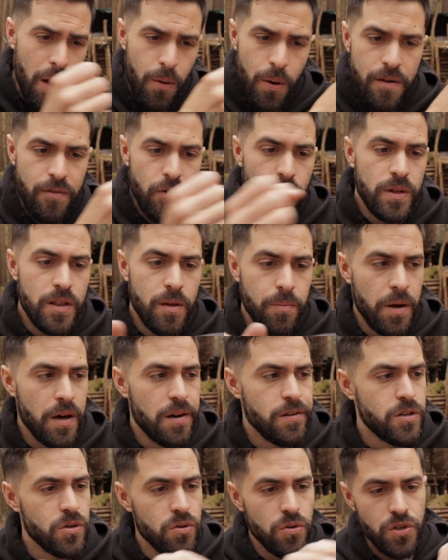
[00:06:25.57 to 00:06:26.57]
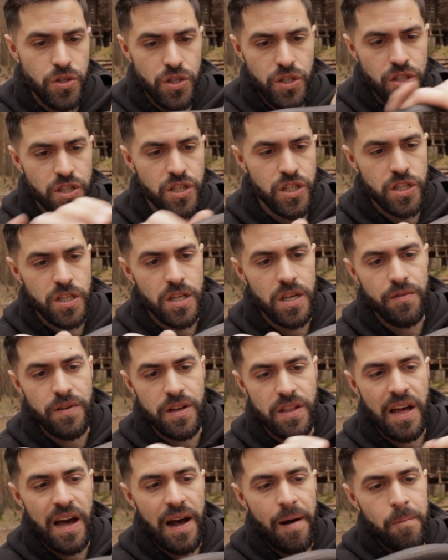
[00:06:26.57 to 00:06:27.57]
over with the blowtorch and just to give
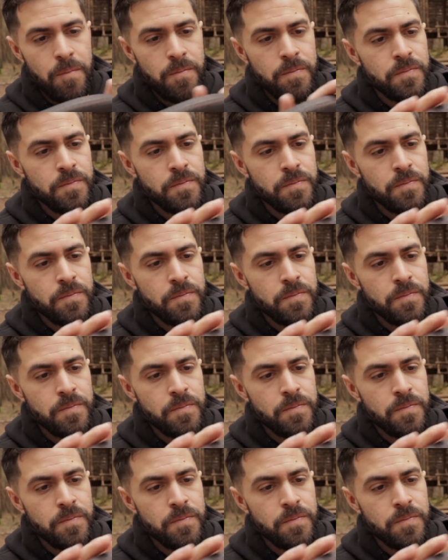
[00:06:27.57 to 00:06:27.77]
it that